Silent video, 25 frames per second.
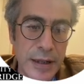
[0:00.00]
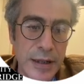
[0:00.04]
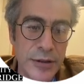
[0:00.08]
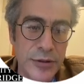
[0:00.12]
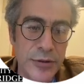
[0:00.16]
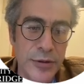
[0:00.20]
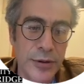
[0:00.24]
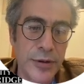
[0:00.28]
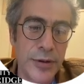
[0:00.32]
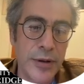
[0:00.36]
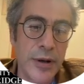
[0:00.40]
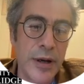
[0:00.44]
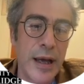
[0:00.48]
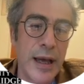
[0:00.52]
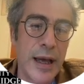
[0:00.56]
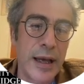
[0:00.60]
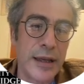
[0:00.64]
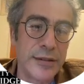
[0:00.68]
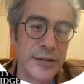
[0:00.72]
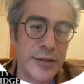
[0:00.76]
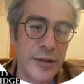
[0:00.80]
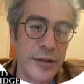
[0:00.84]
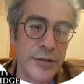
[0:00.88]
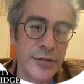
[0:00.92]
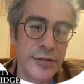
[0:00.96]
So
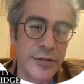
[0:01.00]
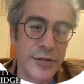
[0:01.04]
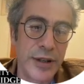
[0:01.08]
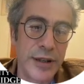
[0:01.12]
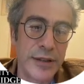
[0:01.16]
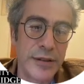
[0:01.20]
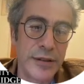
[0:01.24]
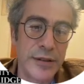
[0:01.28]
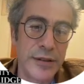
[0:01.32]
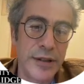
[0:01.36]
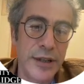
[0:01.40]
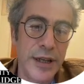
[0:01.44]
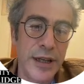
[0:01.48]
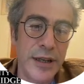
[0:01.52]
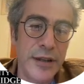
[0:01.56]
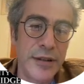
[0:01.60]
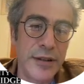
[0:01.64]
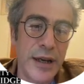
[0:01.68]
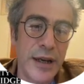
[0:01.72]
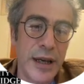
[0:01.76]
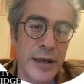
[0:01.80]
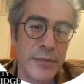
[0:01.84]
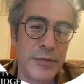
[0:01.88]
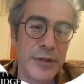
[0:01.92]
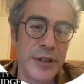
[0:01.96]
as illustrated
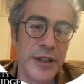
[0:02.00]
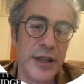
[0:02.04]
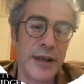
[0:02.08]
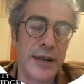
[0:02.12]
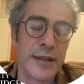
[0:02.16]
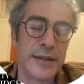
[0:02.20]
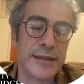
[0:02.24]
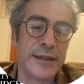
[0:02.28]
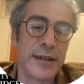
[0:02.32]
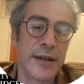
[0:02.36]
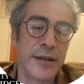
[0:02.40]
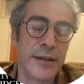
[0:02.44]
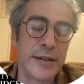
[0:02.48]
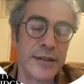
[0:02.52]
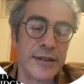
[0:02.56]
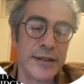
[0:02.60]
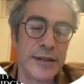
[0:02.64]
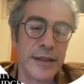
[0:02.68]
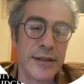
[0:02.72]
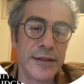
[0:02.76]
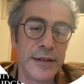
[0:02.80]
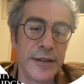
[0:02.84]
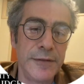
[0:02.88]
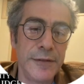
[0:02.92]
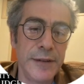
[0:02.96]
here, MTRs are
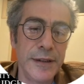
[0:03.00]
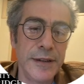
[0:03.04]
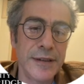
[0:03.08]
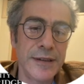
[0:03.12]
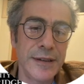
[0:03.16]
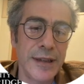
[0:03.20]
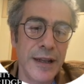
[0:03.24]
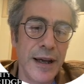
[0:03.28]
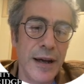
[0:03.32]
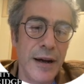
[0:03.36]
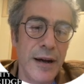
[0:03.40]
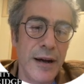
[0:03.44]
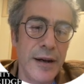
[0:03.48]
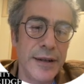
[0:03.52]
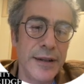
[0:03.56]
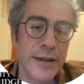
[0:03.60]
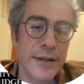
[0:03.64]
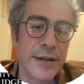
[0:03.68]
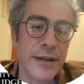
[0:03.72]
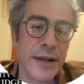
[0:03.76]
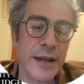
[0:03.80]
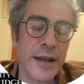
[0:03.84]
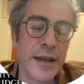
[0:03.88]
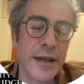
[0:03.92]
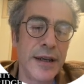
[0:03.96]
significantly
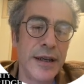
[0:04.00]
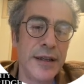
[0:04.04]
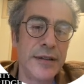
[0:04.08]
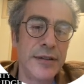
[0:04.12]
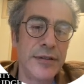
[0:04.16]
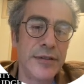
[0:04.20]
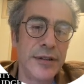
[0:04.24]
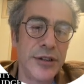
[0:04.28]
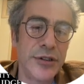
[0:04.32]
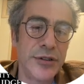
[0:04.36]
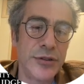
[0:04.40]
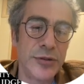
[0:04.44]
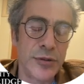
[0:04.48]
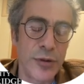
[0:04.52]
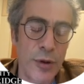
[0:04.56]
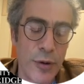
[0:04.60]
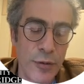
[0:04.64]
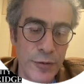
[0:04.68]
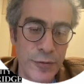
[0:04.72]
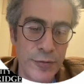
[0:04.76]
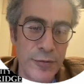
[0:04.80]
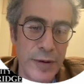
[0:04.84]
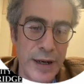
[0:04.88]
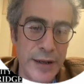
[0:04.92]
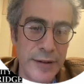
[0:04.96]
higher in the regions
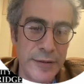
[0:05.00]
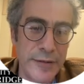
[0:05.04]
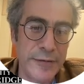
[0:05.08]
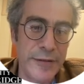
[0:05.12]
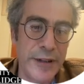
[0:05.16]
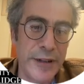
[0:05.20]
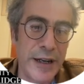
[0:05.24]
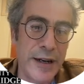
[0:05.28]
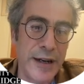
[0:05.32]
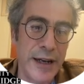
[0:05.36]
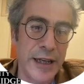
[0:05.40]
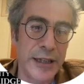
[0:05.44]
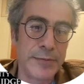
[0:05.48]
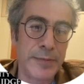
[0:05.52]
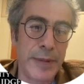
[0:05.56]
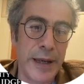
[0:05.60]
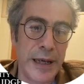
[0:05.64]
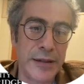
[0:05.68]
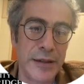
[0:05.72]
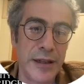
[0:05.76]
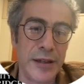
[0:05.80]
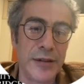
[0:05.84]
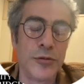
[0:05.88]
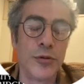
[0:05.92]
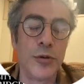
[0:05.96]
of where we are
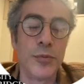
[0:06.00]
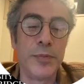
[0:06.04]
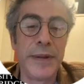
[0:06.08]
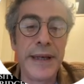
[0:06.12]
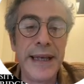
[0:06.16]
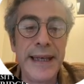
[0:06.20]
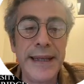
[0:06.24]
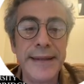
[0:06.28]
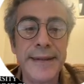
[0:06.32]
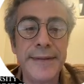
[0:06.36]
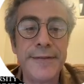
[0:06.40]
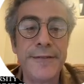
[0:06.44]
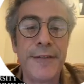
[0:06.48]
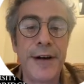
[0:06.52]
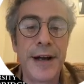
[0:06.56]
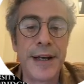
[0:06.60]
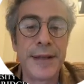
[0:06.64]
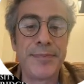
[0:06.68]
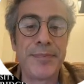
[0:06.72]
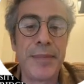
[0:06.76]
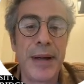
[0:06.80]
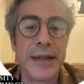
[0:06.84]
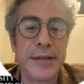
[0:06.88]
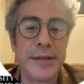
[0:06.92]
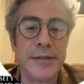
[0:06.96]
expecting to be the
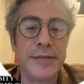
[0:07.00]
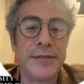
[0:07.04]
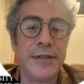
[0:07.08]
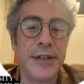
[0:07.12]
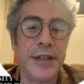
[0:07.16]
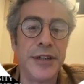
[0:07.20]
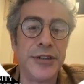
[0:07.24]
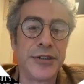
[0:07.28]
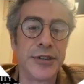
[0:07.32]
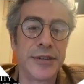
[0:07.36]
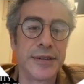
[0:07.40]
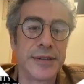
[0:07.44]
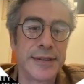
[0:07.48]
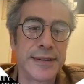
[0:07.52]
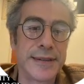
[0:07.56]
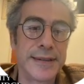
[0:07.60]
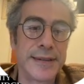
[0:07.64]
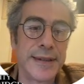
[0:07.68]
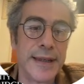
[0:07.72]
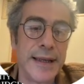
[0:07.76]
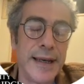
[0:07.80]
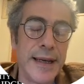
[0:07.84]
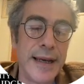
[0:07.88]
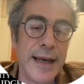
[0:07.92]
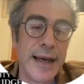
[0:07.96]
white matter regions.